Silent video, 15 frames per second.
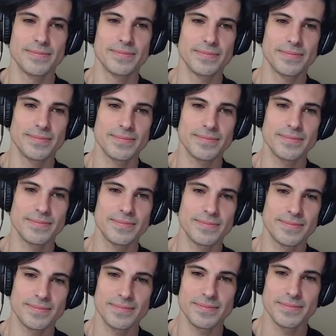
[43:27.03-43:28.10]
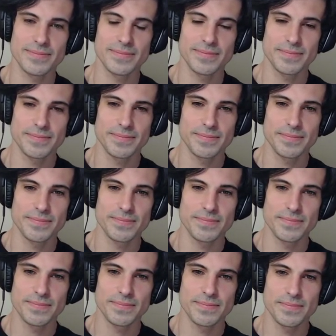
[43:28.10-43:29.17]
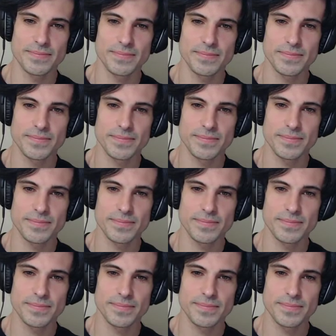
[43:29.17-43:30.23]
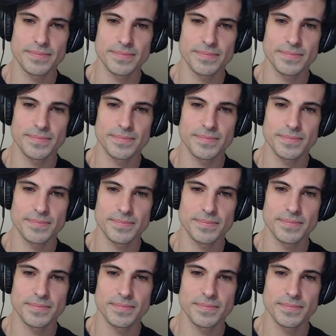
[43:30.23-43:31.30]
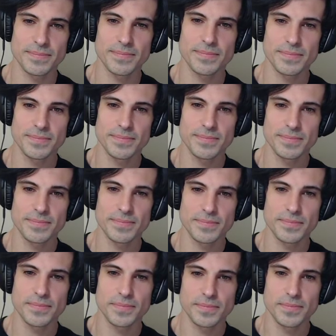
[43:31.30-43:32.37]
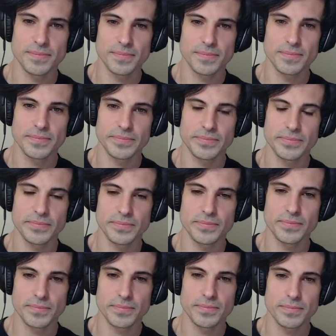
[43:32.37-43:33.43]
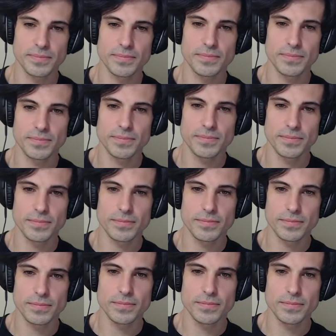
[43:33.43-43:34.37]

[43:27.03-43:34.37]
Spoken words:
(not speaking)